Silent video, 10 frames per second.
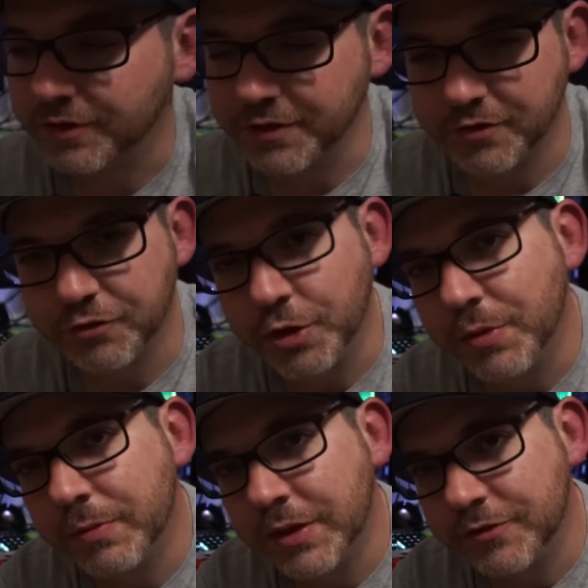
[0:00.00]
are the
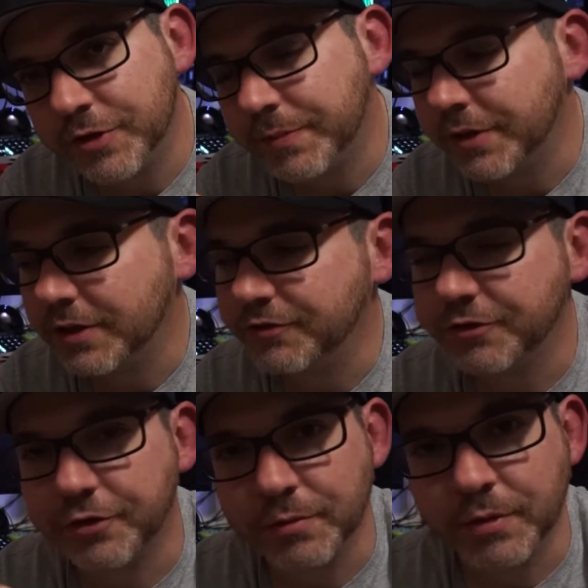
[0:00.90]
turbo buttons up here. These are
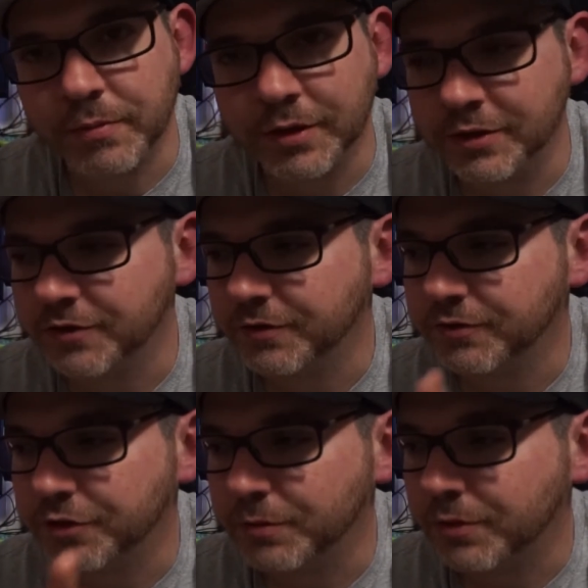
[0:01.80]
turbo buttons, so it's
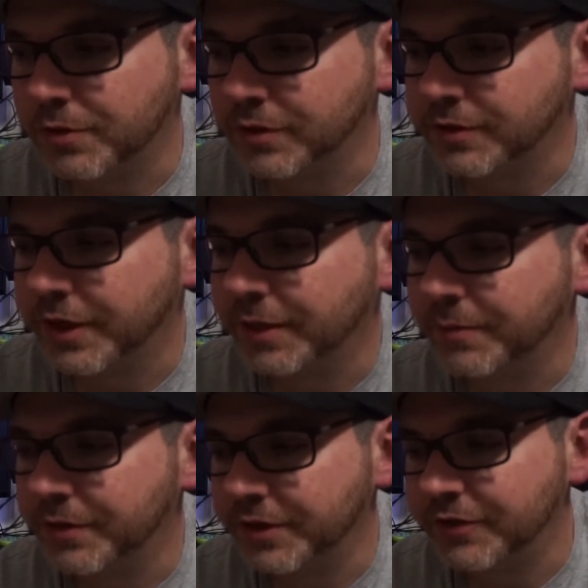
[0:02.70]
turbo all the time,
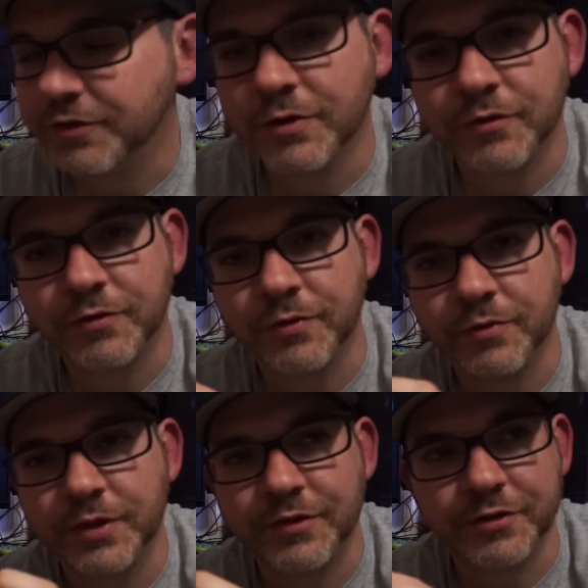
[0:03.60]
but these
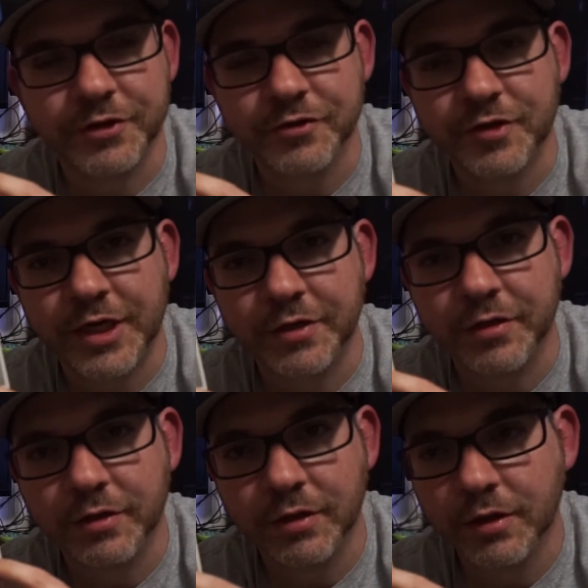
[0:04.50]
are your standard